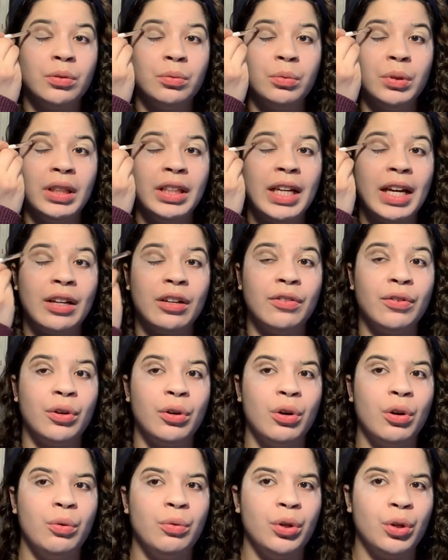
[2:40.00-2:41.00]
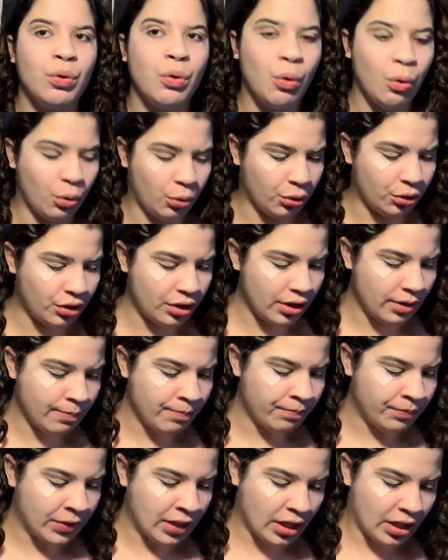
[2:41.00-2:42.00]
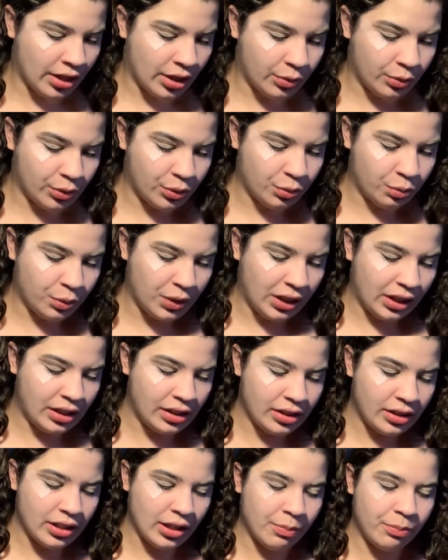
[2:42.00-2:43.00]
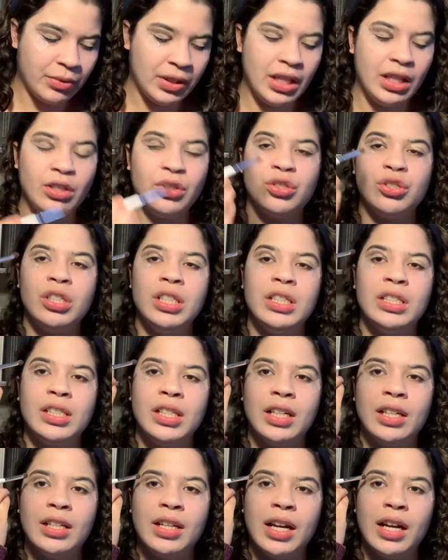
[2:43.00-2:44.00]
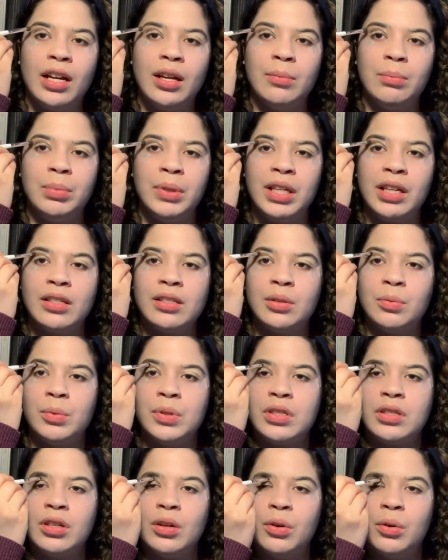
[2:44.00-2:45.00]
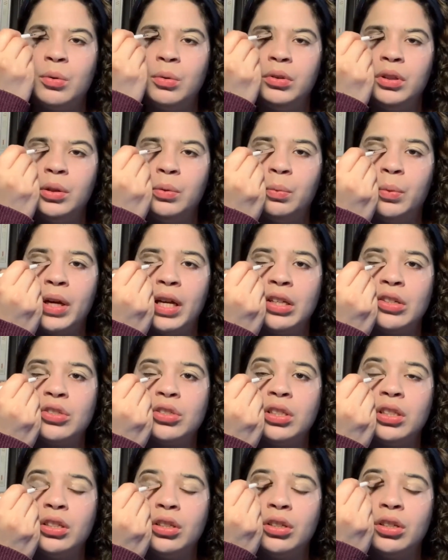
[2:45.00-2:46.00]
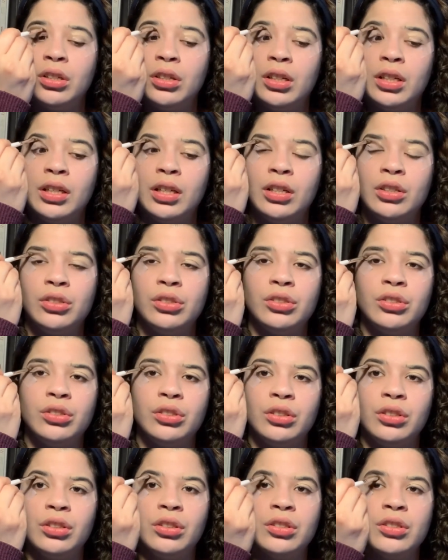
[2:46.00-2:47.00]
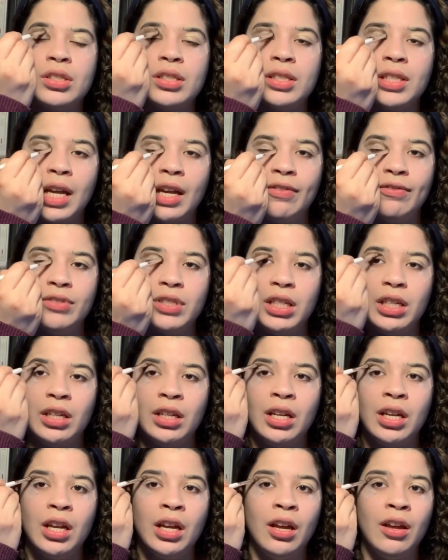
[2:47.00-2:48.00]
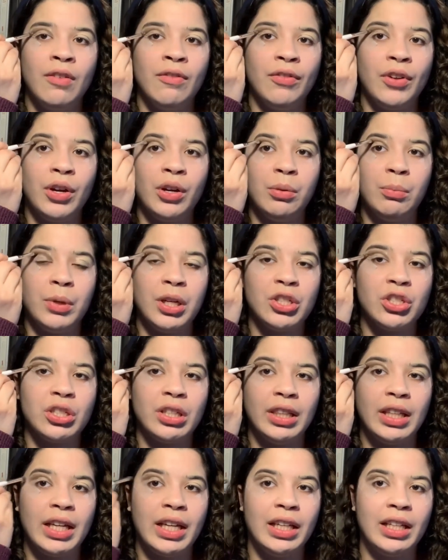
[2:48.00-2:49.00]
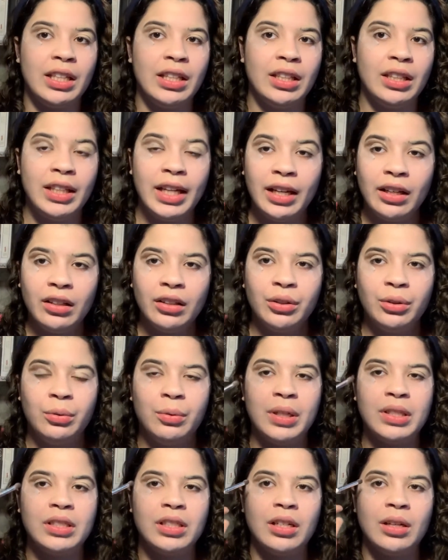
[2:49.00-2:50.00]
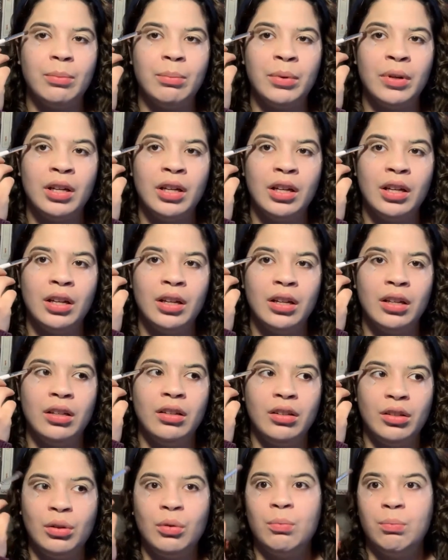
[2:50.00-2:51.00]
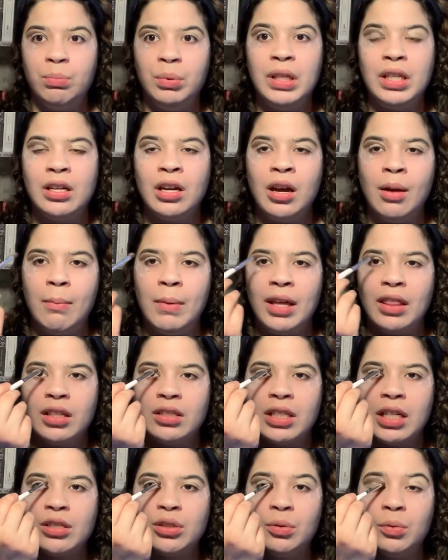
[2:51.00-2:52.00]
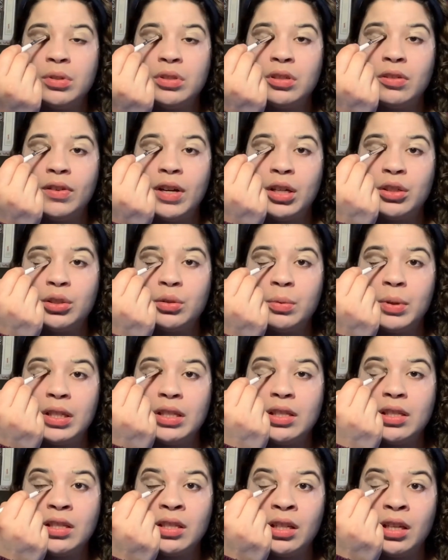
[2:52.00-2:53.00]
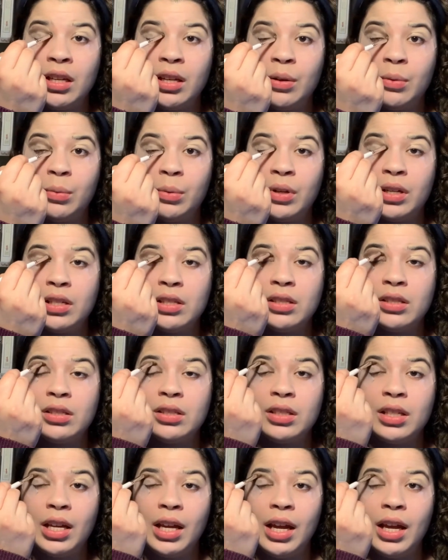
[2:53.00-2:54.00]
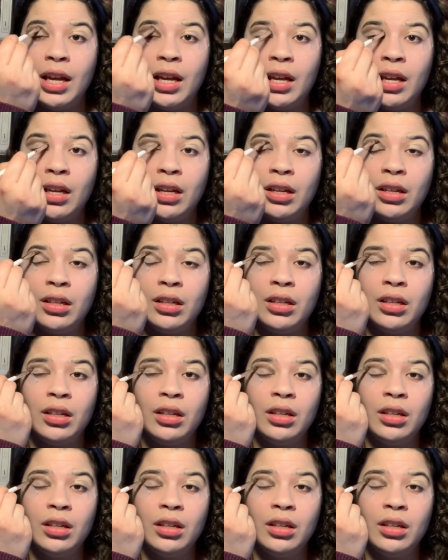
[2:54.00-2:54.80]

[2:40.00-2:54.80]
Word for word: really out of her own accord. It was really something she did because it was the only way she could assure her safety. Very much like Lale, who ended up, you know, becoming the Tattooist of Auschwitz, it was a